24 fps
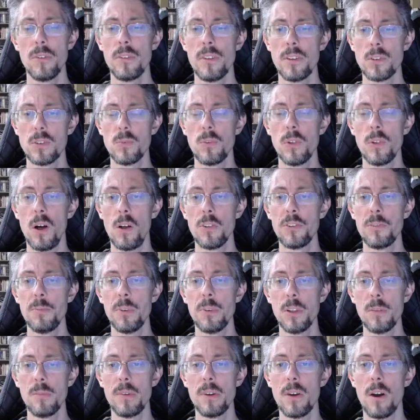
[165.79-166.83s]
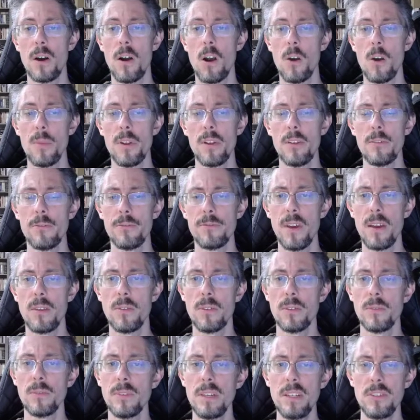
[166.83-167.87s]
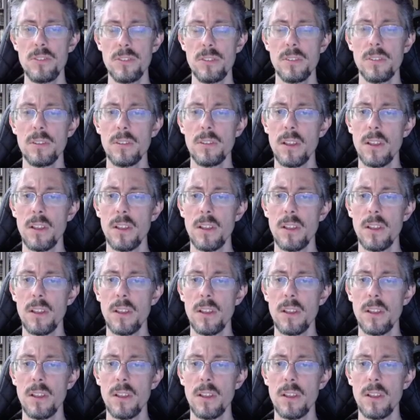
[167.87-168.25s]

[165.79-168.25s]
this will ultimately be a harmony of faith and reason,